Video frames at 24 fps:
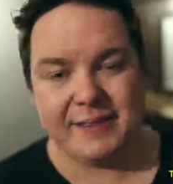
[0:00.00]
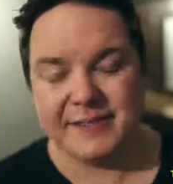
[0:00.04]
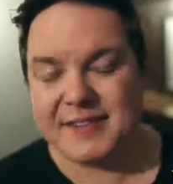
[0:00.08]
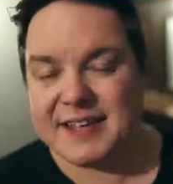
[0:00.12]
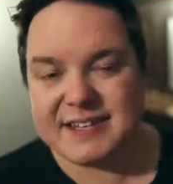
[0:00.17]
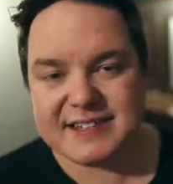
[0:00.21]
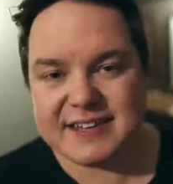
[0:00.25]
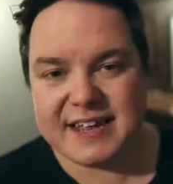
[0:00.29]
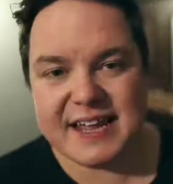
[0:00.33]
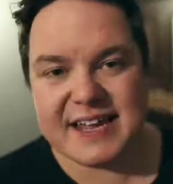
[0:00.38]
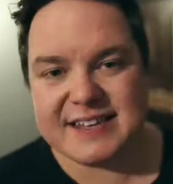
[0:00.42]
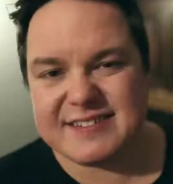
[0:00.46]

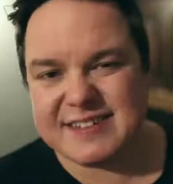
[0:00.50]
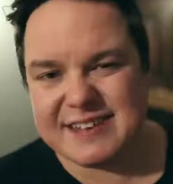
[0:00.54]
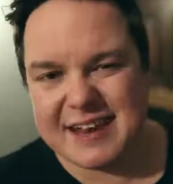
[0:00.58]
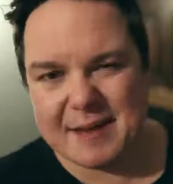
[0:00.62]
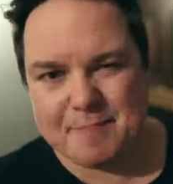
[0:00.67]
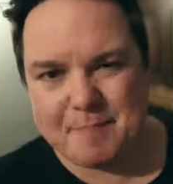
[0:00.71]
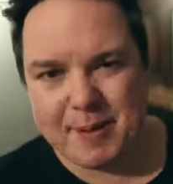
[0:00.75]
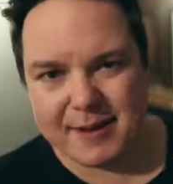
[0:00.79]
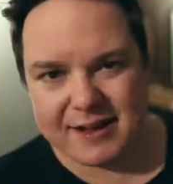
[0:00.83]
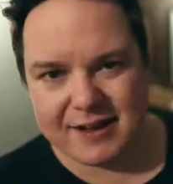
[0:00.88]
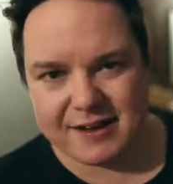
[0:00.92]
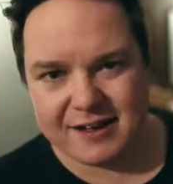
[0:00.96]
This isn't a
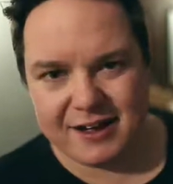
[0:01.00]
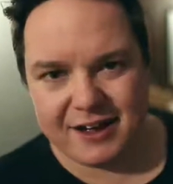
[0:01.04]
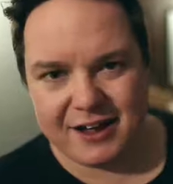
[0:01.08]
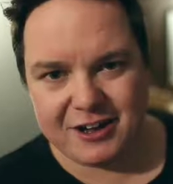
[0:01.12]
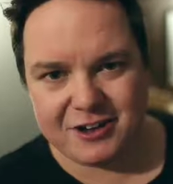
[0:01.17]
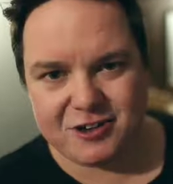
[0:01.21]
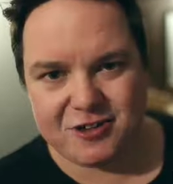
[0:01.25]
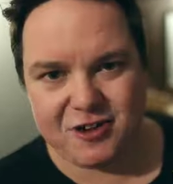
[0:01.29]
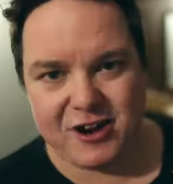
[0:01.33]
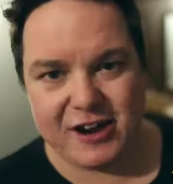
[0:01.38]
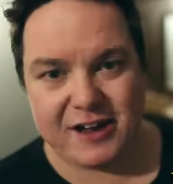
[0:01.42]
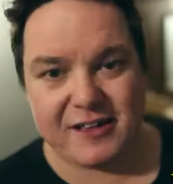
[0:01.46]
pick a
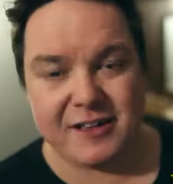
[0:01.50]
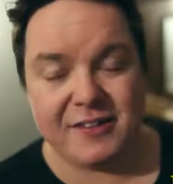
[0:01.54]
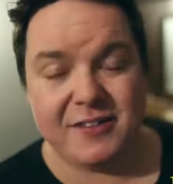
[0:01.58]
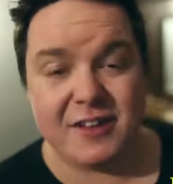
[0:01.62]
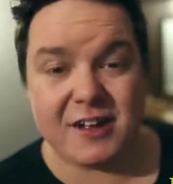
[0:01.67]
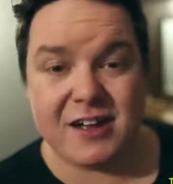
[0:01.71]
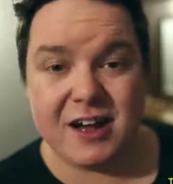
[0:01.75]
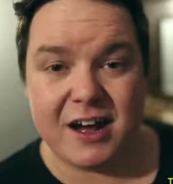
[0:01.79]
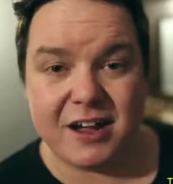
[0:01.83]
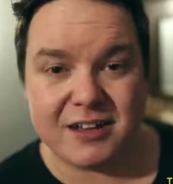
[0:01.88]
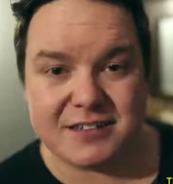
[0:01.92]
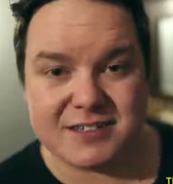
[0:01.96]
card trick.
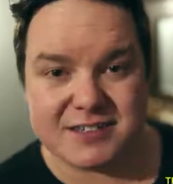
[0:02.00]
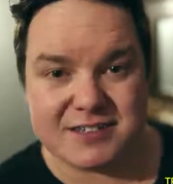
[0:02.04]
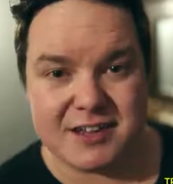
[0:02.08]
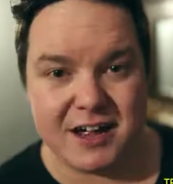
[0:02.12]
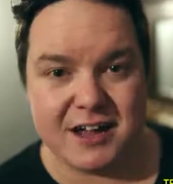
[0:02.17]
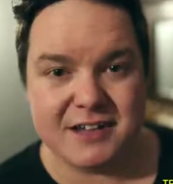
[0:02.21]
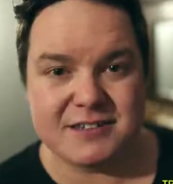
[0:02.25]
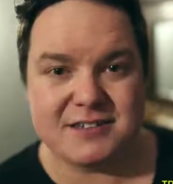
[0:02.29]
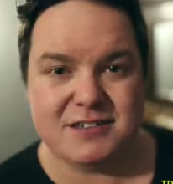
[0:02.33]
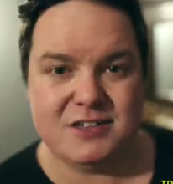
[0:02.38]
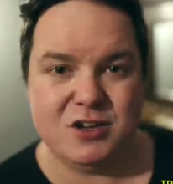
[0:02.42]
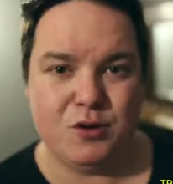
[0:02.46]
The card
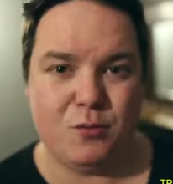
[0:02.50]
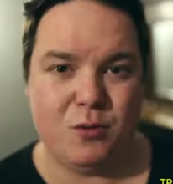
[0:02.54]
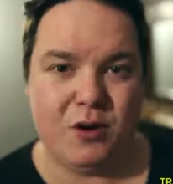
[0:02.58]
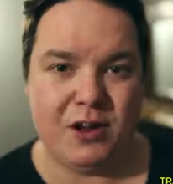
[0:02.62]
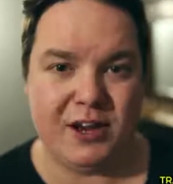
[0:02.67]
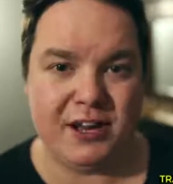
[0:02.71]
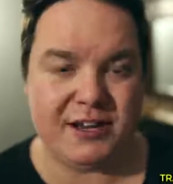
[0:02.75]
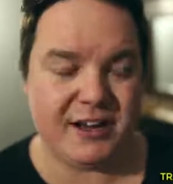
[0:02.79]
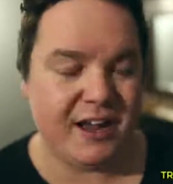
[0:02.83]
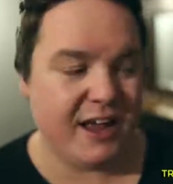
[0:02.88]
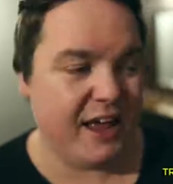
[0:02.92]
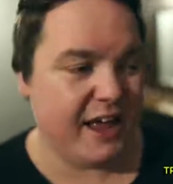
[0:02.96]
starts in your
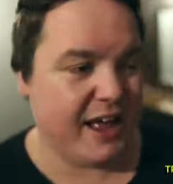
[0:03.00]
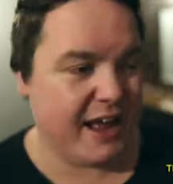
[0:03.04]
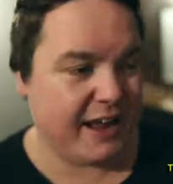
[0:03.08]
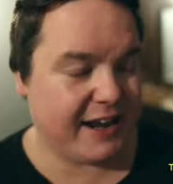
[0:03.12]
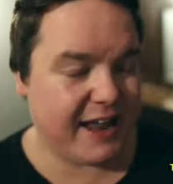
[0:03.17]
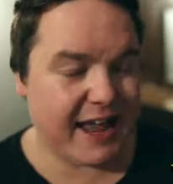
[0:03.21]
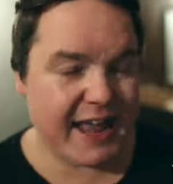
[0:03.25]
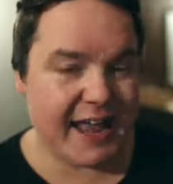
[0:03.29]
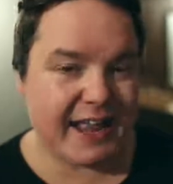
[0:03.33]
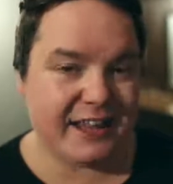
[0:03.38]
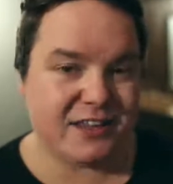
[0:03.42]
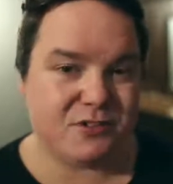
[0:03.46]
wallet
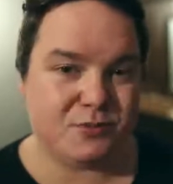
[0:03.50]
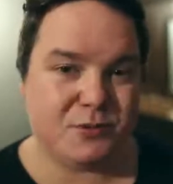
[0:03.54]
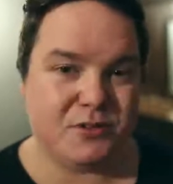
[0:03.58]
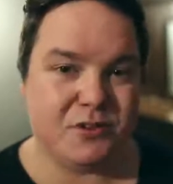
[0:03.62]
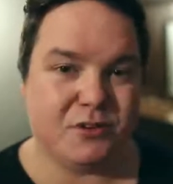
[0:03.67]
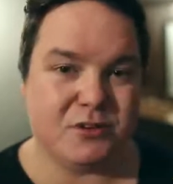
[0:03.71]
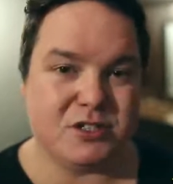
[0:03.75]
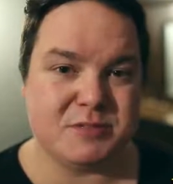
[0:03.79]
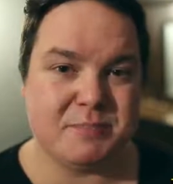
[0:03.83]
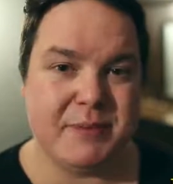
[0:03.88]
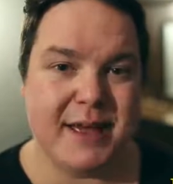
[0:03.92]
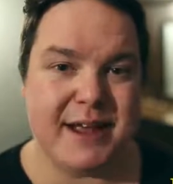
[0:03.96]
and ends with
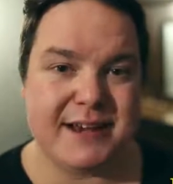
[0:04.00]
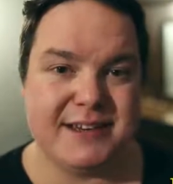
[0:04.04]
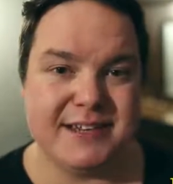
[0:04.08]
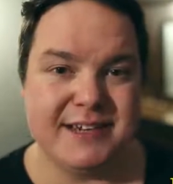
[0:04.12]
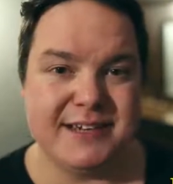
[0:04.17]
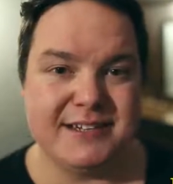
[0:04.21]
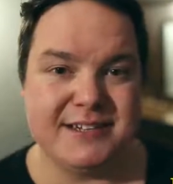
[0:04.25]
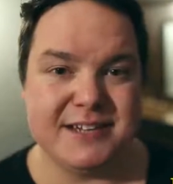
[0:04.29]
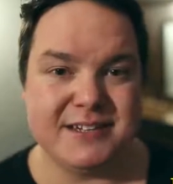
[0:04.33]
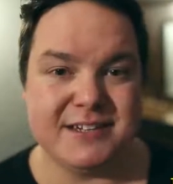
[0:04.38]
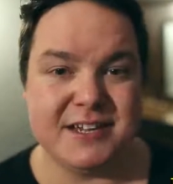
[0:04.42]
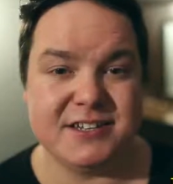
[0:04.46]
your
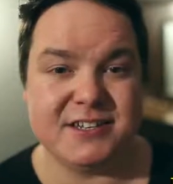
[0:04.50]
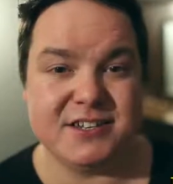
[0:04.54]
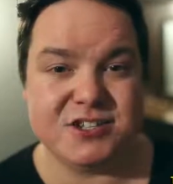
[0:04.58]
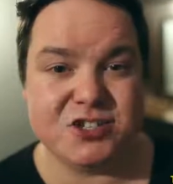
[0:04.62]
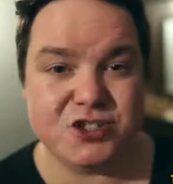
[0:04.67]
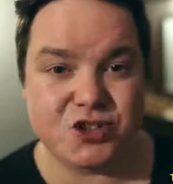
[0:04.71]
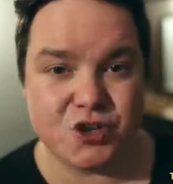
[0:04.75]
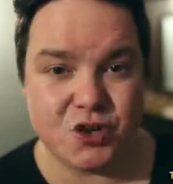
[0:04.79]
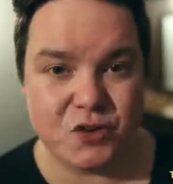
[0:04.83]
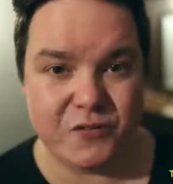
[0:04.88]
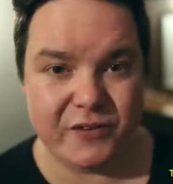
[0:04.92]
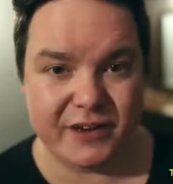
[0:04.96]
spectators as a
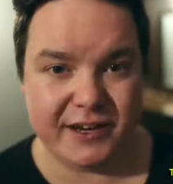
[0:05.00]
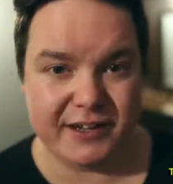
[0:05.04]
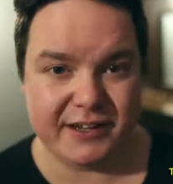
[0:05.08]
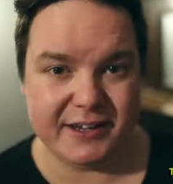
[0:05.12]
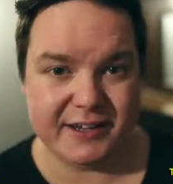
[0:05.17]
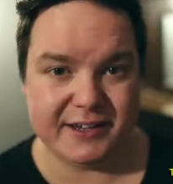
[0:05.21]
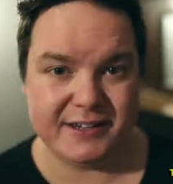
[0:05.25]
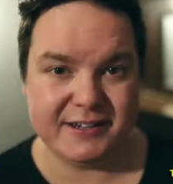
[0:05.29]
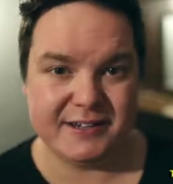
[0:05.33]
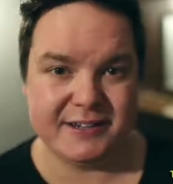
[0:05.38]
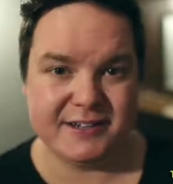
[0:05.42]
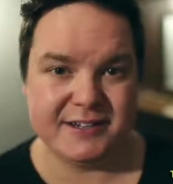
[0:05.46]

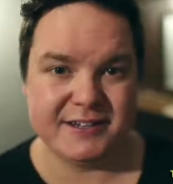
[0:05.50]
souvenir.